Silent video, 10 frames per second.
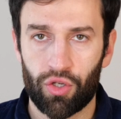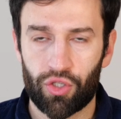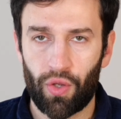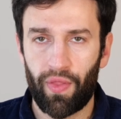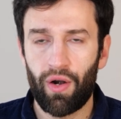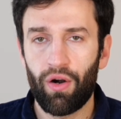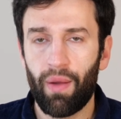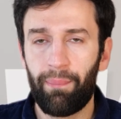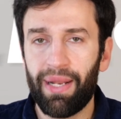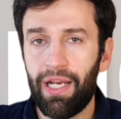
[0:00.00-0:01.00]
So there are
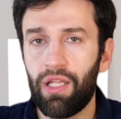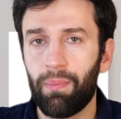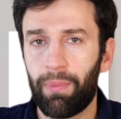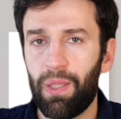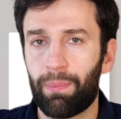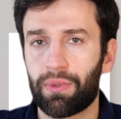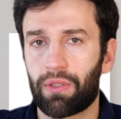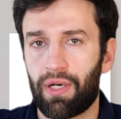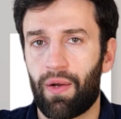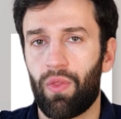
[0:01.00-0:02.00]
a billion people
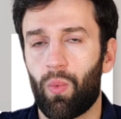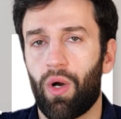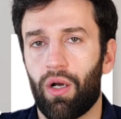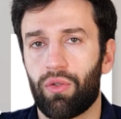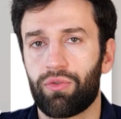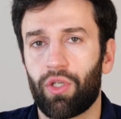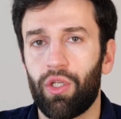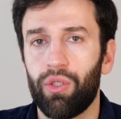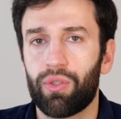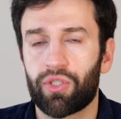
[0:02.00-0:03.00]
around the world who
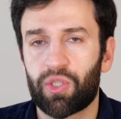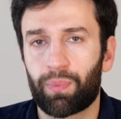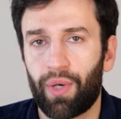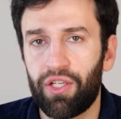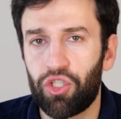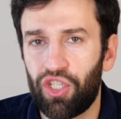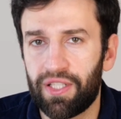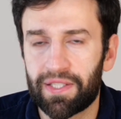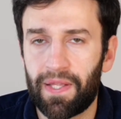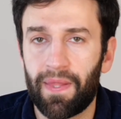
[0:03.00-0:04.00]
use
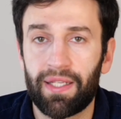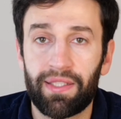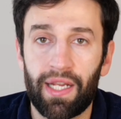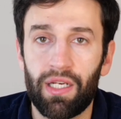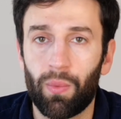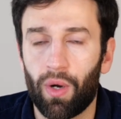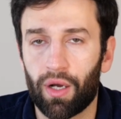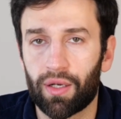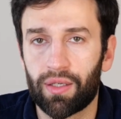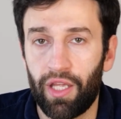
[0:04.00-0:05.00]
spreadsheets in their daily
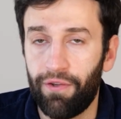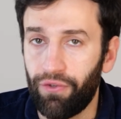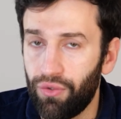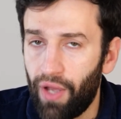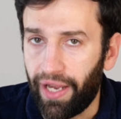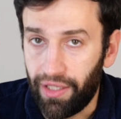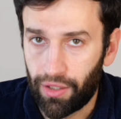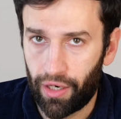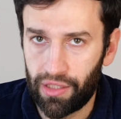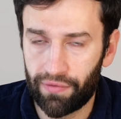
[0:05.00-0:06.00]
work. If you do any
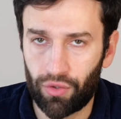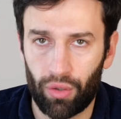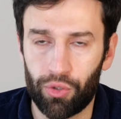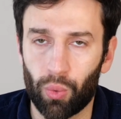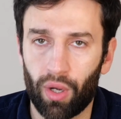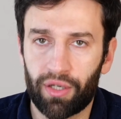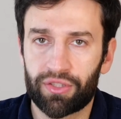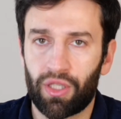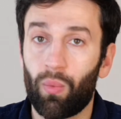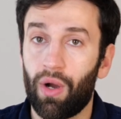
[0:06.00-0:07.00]
kind of knowledge work,
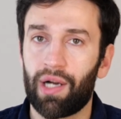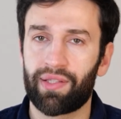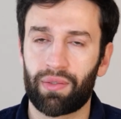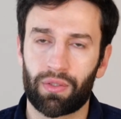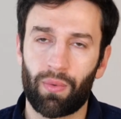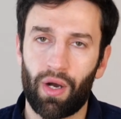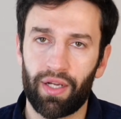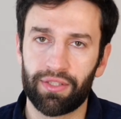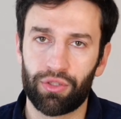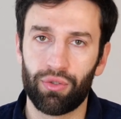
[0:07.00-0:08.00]
so work that
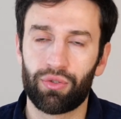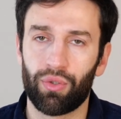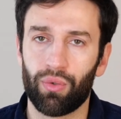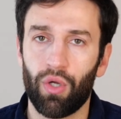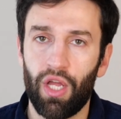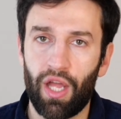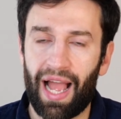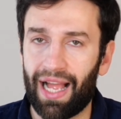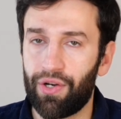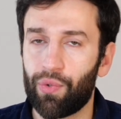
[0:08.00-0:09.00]
requires you to
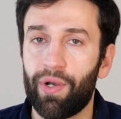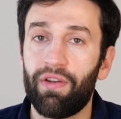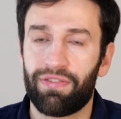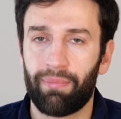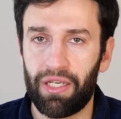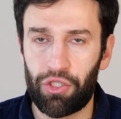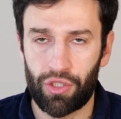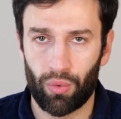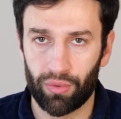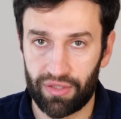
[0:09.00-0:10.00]
handle
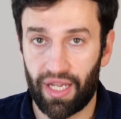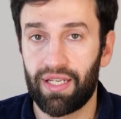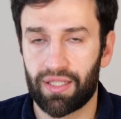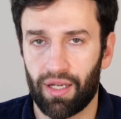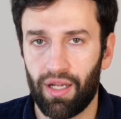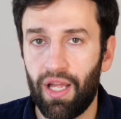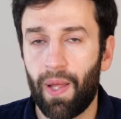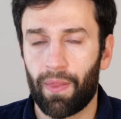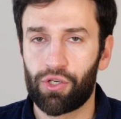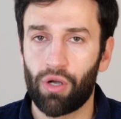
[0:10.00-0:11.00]
information or data,
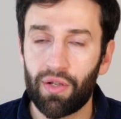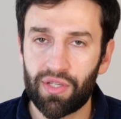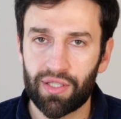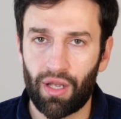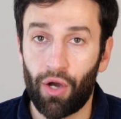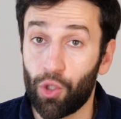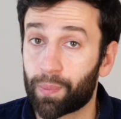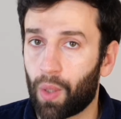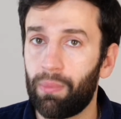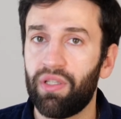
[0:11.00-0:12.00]
the chances are you'll
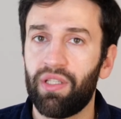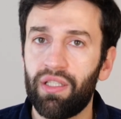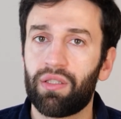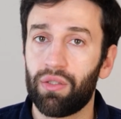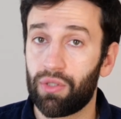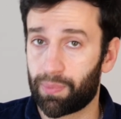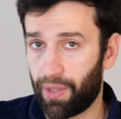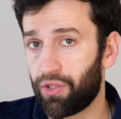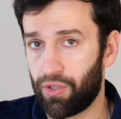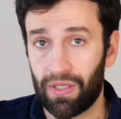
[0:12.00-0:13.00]
probably need to use
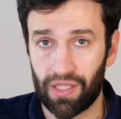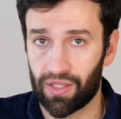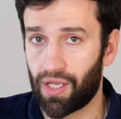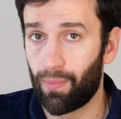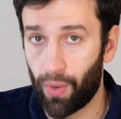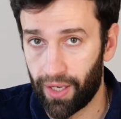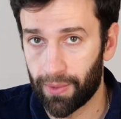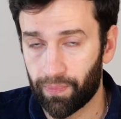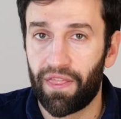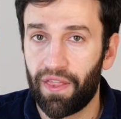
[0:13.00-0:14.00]
spreadsheets in some
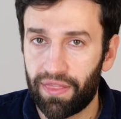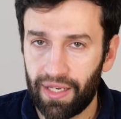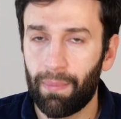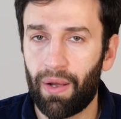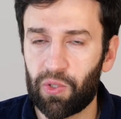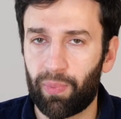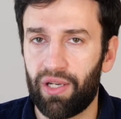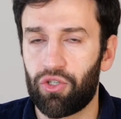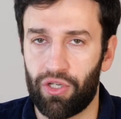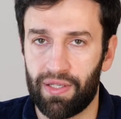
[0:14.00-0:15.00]
way. The thing about
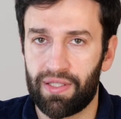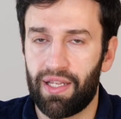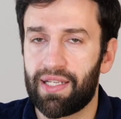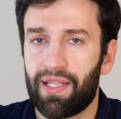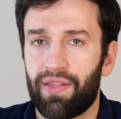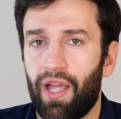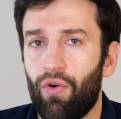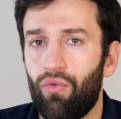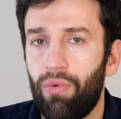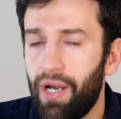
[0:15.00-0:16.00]
spreadsheets is that they're
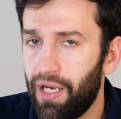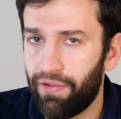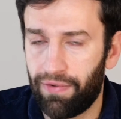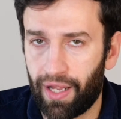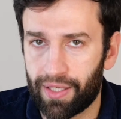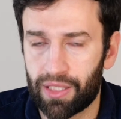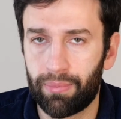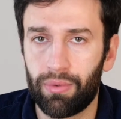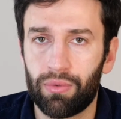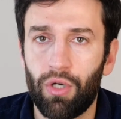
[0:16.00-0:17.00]
really
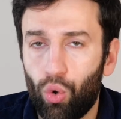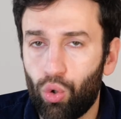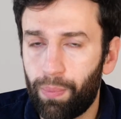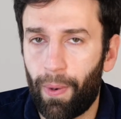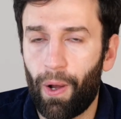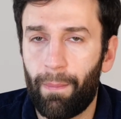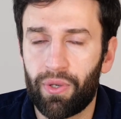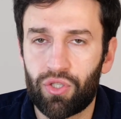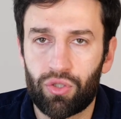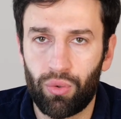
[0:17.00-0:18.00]
flexible,
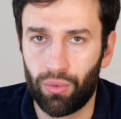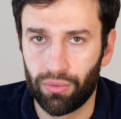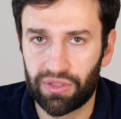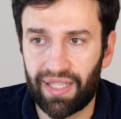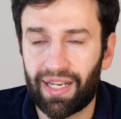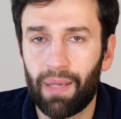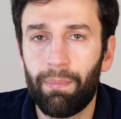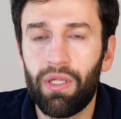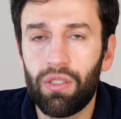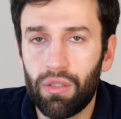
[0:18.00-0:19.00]
all-purpose tools that can
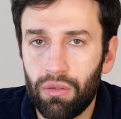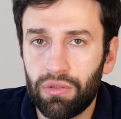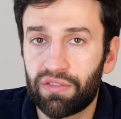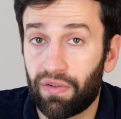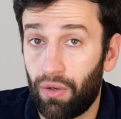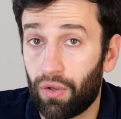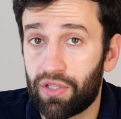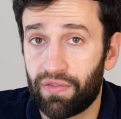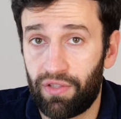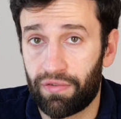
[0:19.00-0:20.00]
be used for
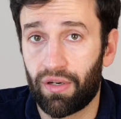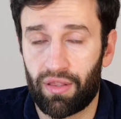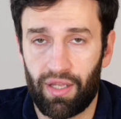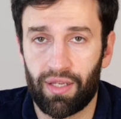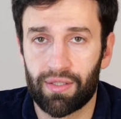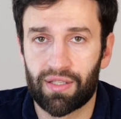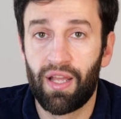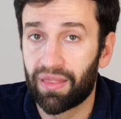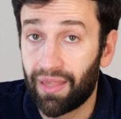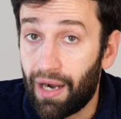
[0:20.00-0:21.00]
lots of different things,
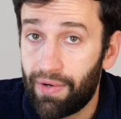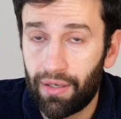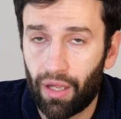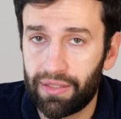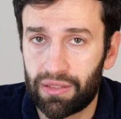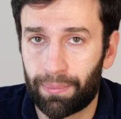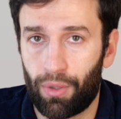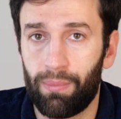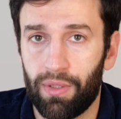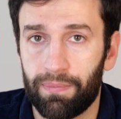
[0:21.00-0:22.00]
but therein lies the
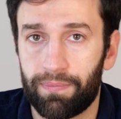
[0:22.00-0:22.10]
problem.